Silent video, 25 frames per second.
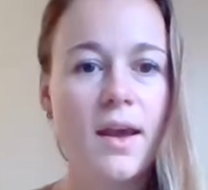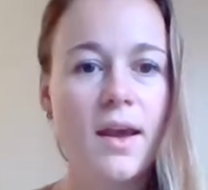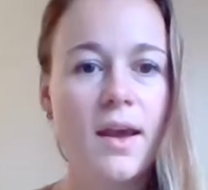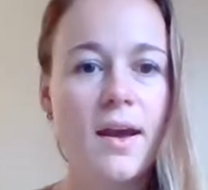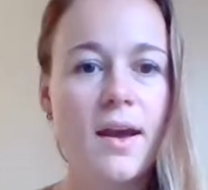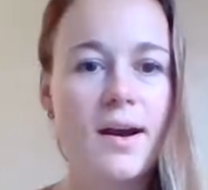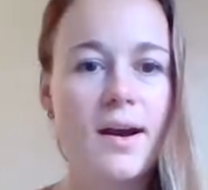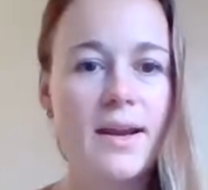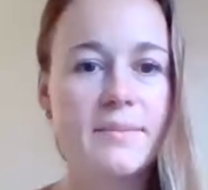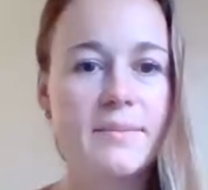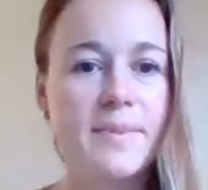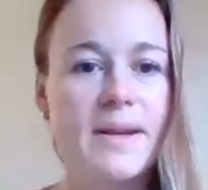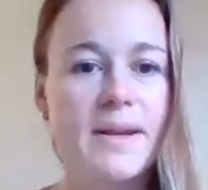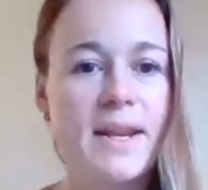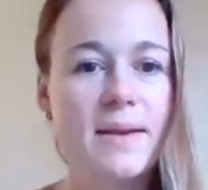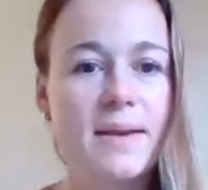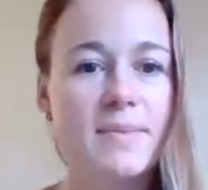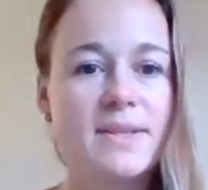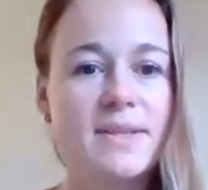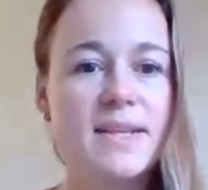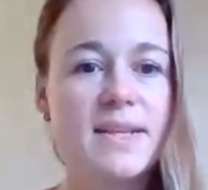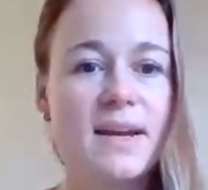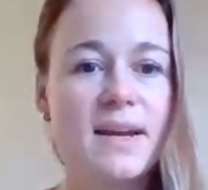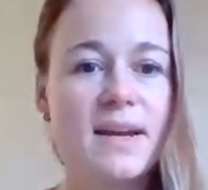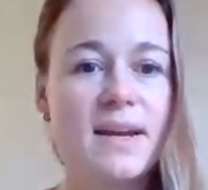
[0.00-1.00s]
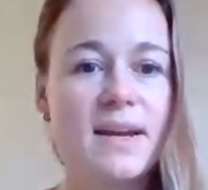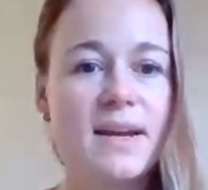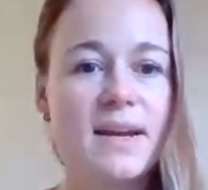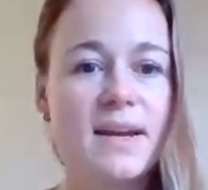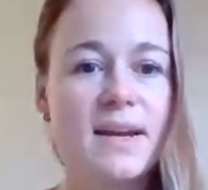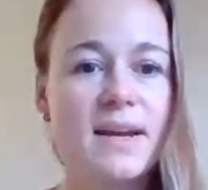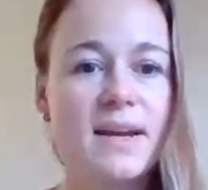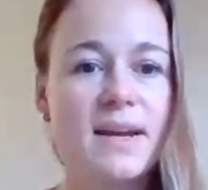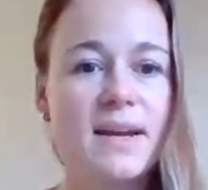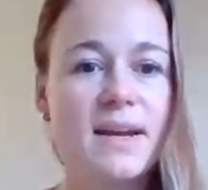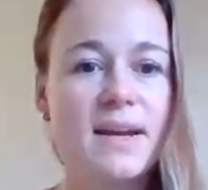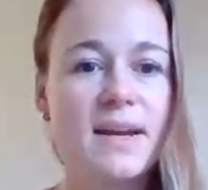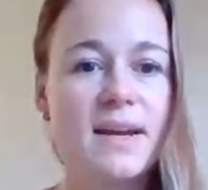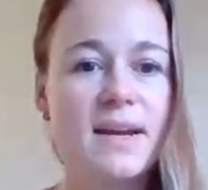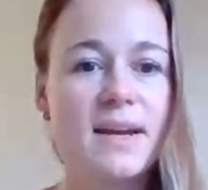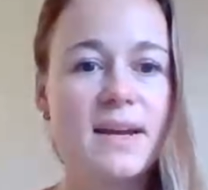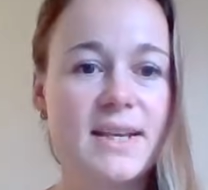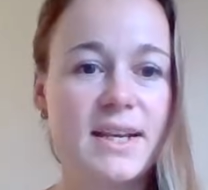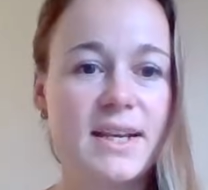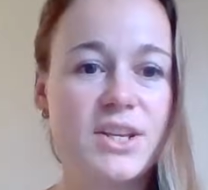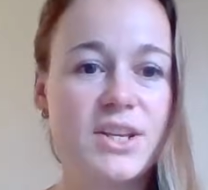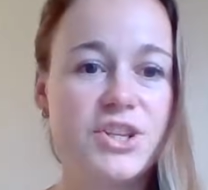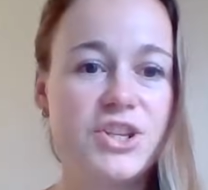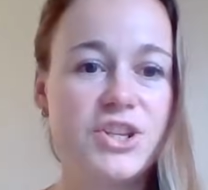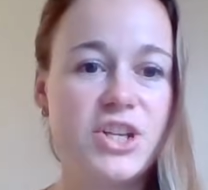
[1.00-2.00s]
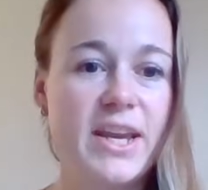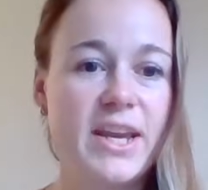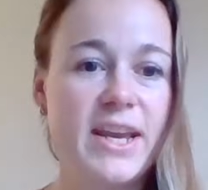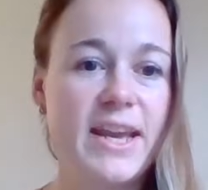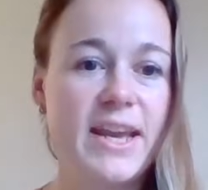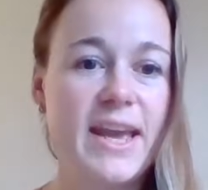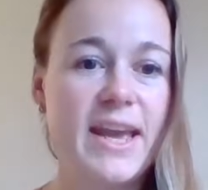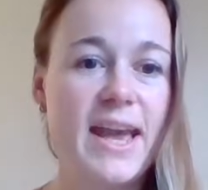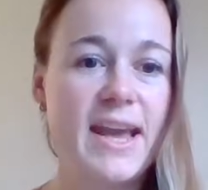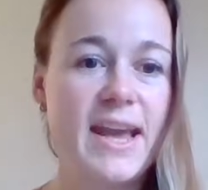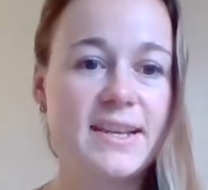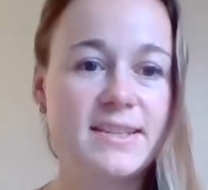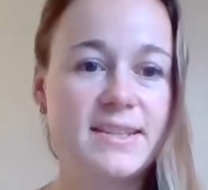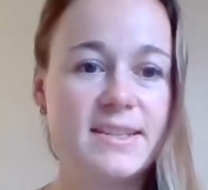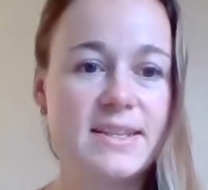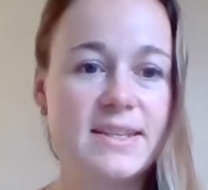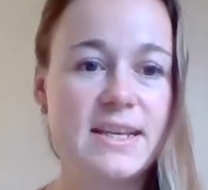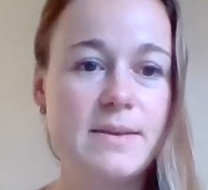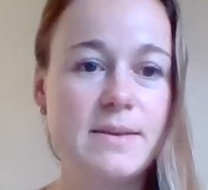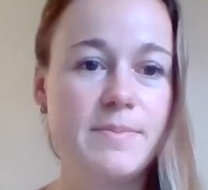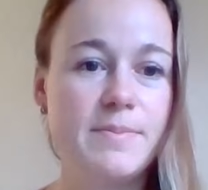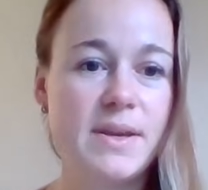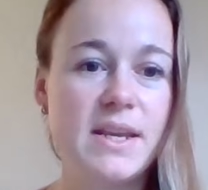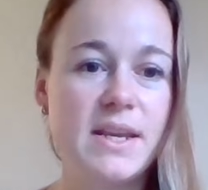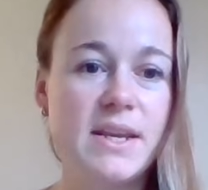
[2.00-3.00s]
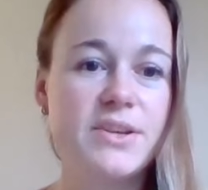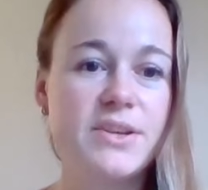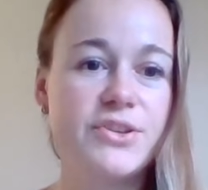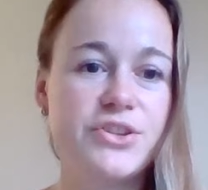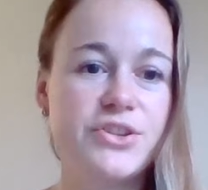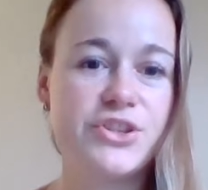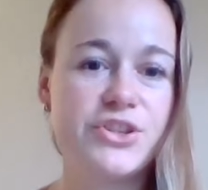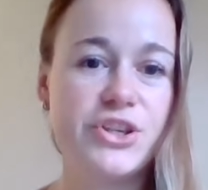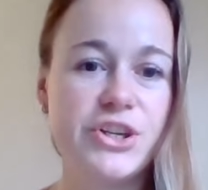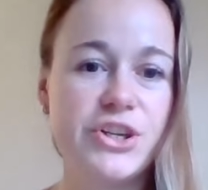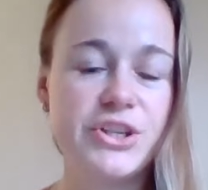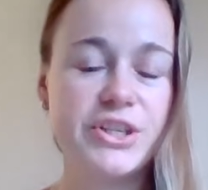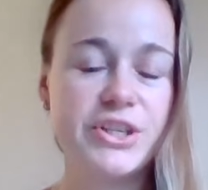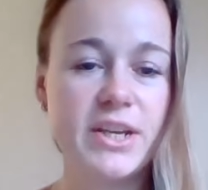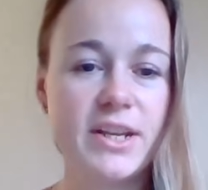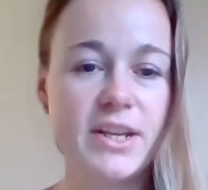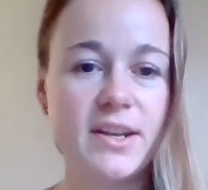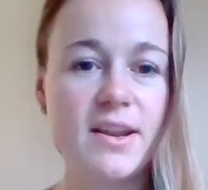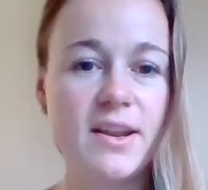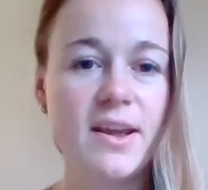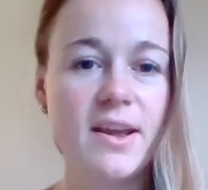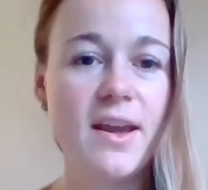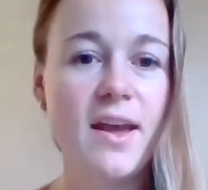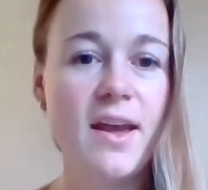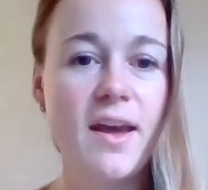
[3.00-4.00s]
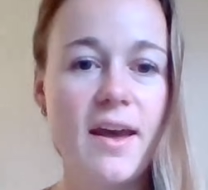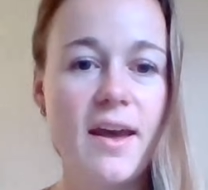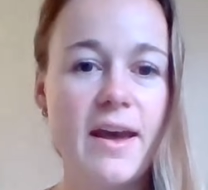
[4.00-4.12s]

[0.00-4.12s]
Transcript: Hi, my name is Anna. I'm a second year STP student.